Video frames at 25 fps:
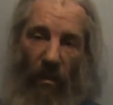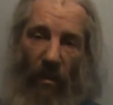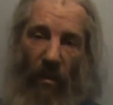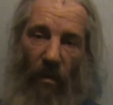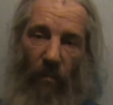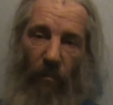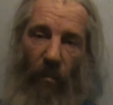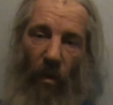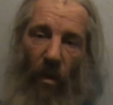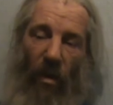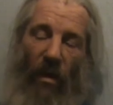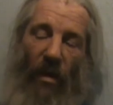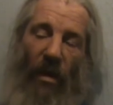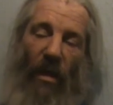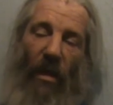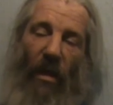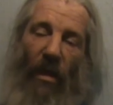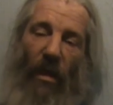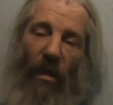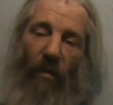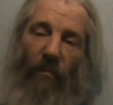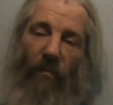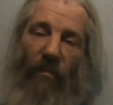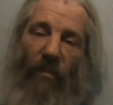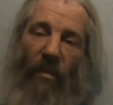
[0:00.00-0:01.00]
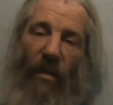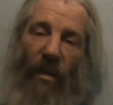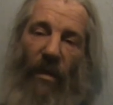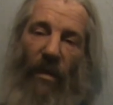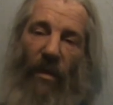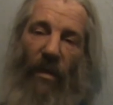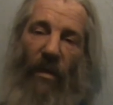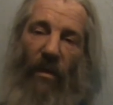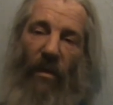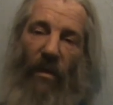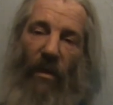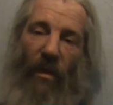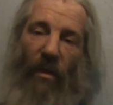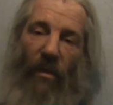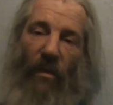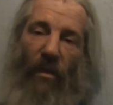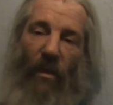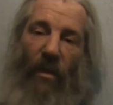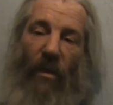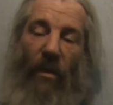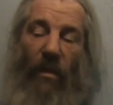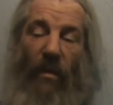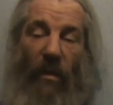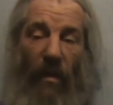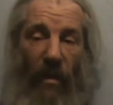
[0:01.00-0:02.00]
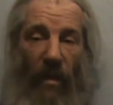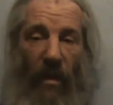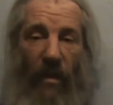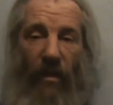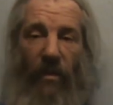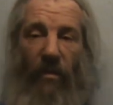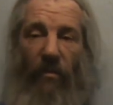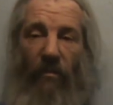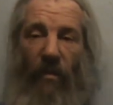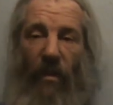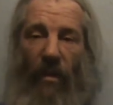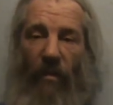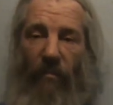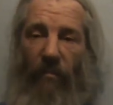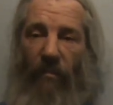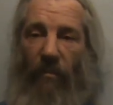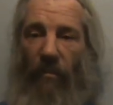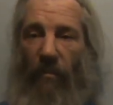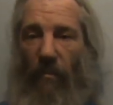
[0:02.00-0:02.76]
bottle it up, let it condition, and then enter it,